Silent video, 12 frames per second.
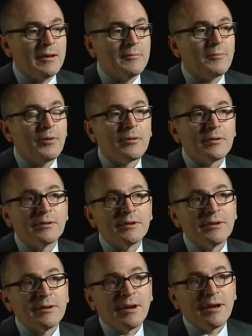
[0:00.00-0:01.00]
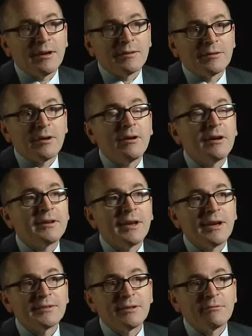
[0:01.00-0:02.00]
important
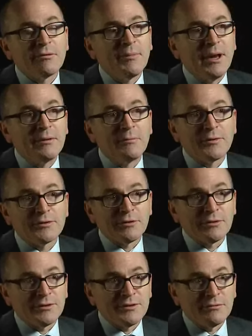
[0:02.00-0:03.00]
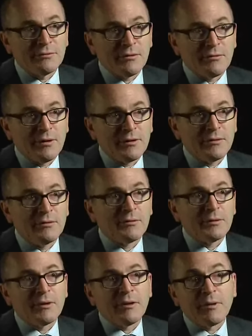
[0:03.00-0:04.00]
contacts that were made with journalists who
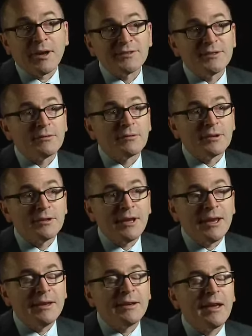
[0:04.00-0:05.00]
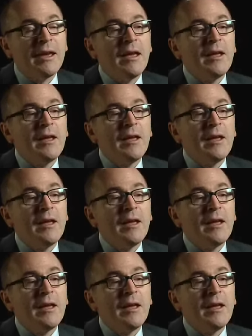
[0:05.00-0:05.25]
were arrested or detained,